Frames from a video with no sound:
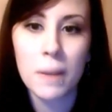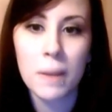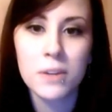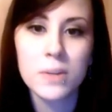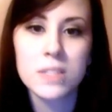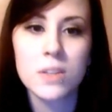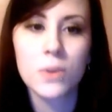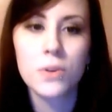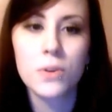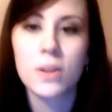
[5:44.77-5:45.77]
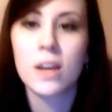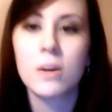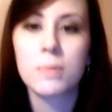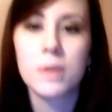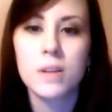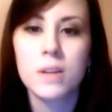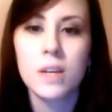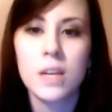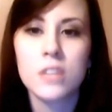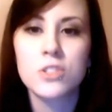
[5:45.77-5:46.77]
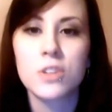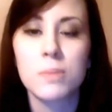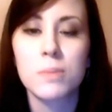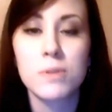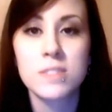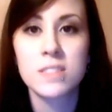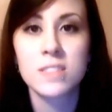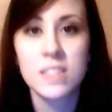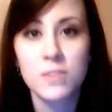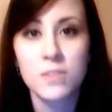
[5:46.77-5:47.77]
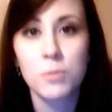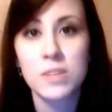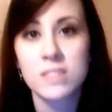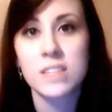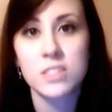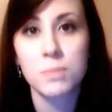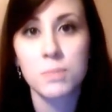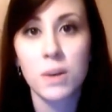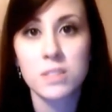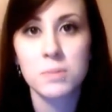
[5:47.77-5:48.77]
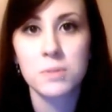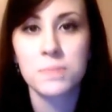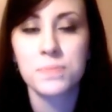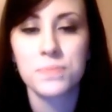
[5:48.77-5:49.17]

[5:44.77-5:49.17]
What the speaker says: By doing so, you can help ensure the most successful presentation possible.